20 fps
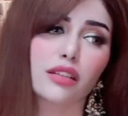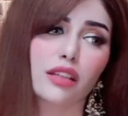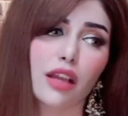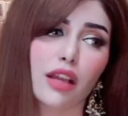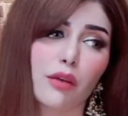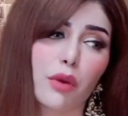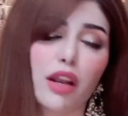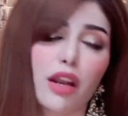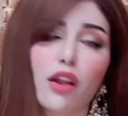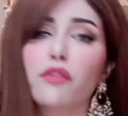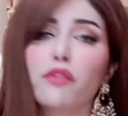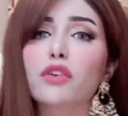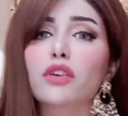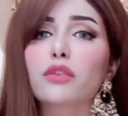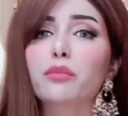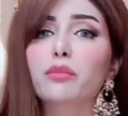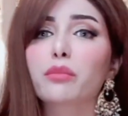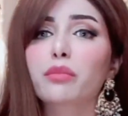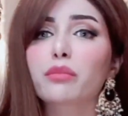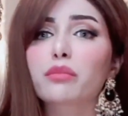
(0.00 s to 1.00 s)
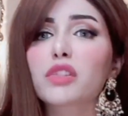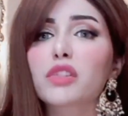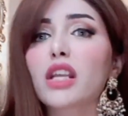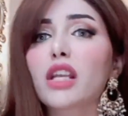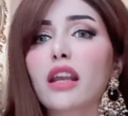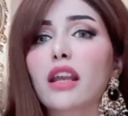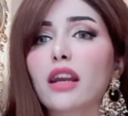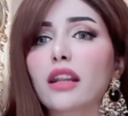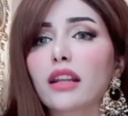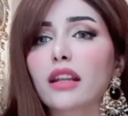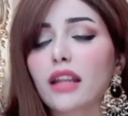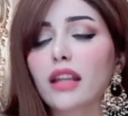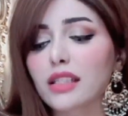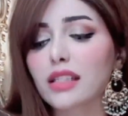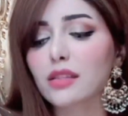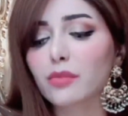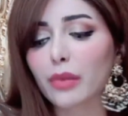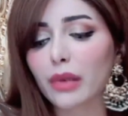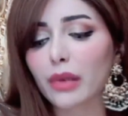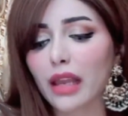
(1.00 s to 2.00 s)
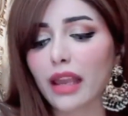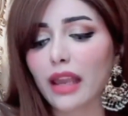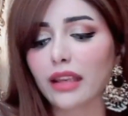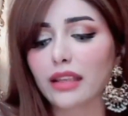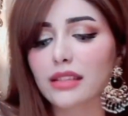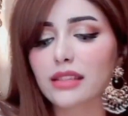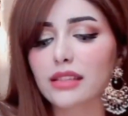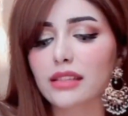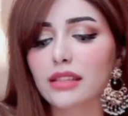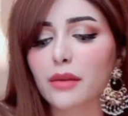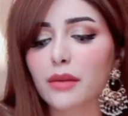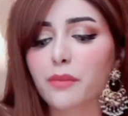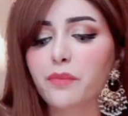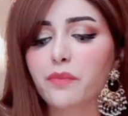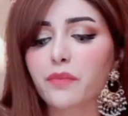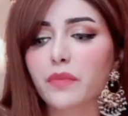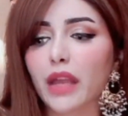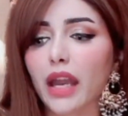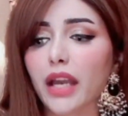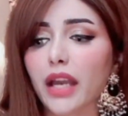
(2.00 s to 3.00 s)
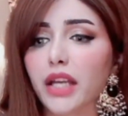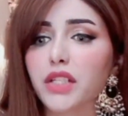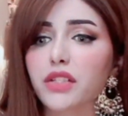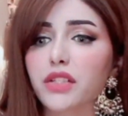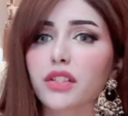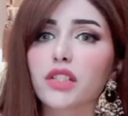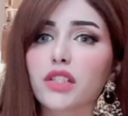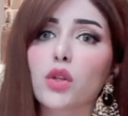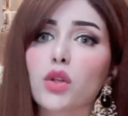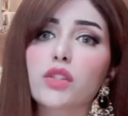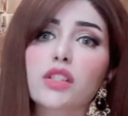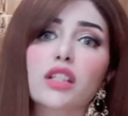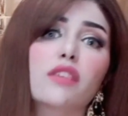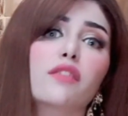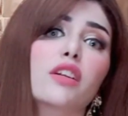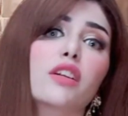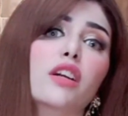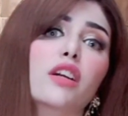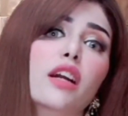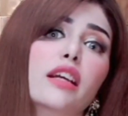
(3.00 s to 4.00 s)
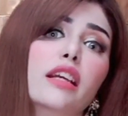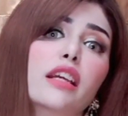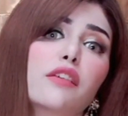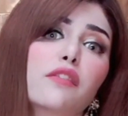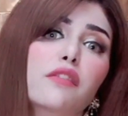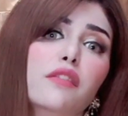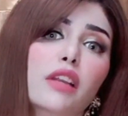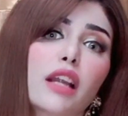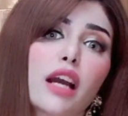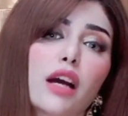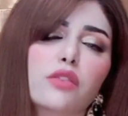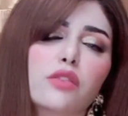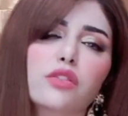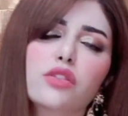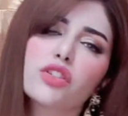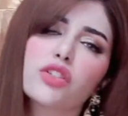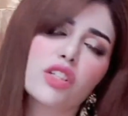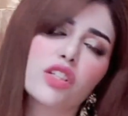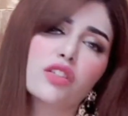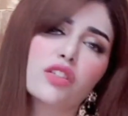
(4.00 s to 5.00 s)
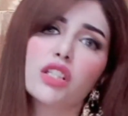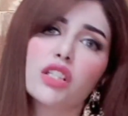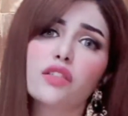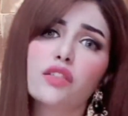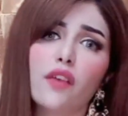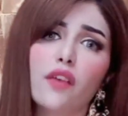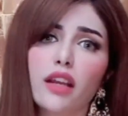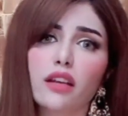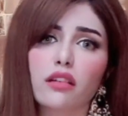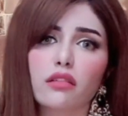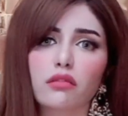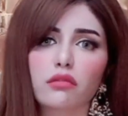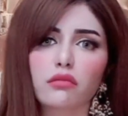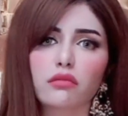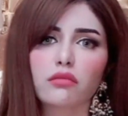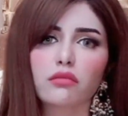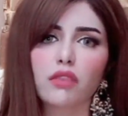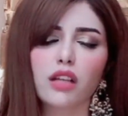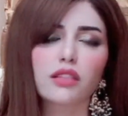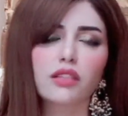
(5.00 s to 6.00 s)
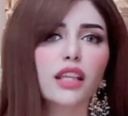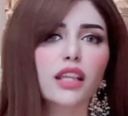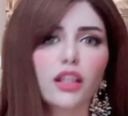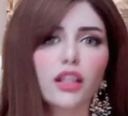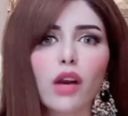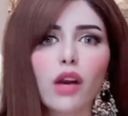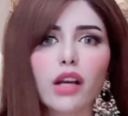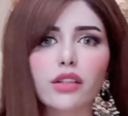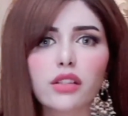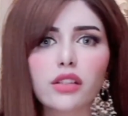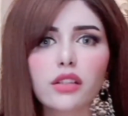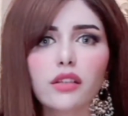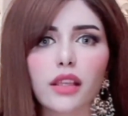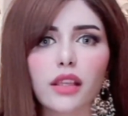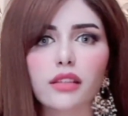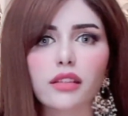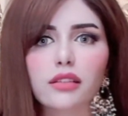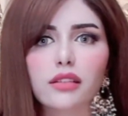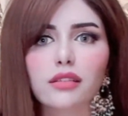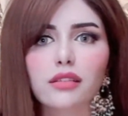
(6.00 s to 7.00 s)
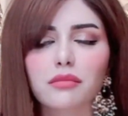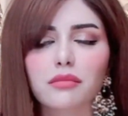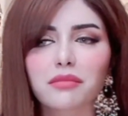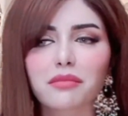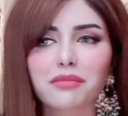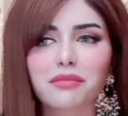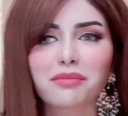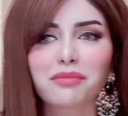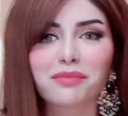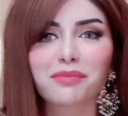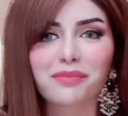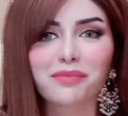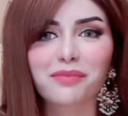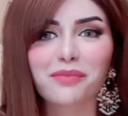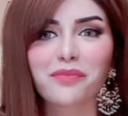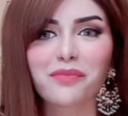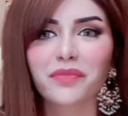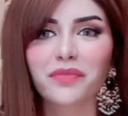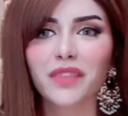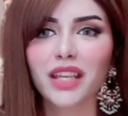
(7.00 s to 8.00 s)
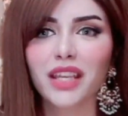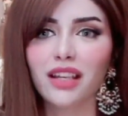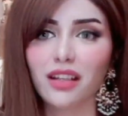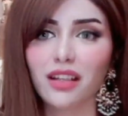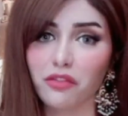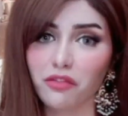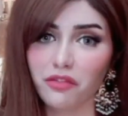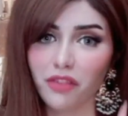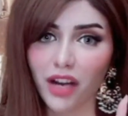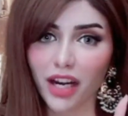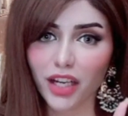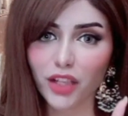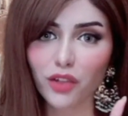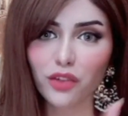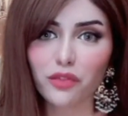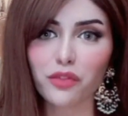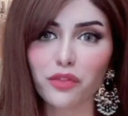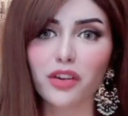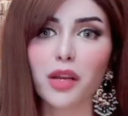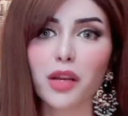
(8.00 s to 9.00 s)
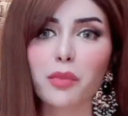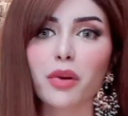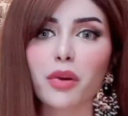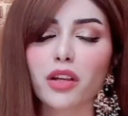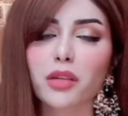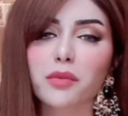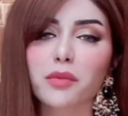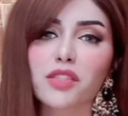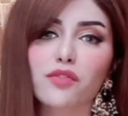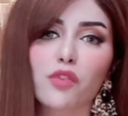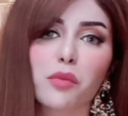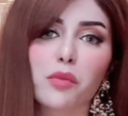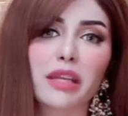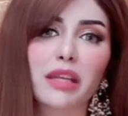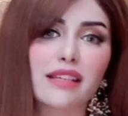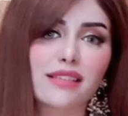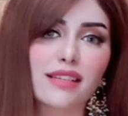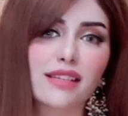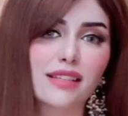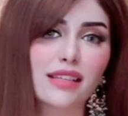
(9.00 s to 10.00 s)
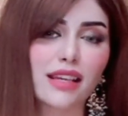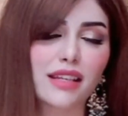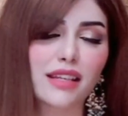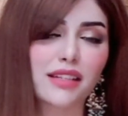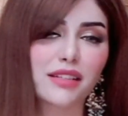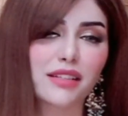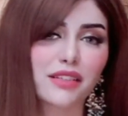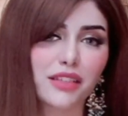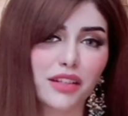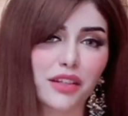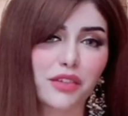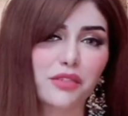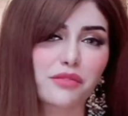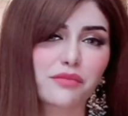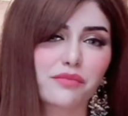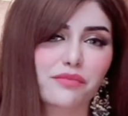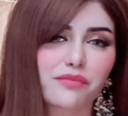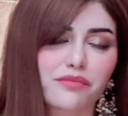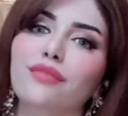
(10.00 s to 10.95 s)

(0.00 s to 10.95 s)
They went out for dinner in a nice place, and he's also given her a gift now, so she's fine. They know how to do this. Very good for a hypergamous woman, as I said, you know.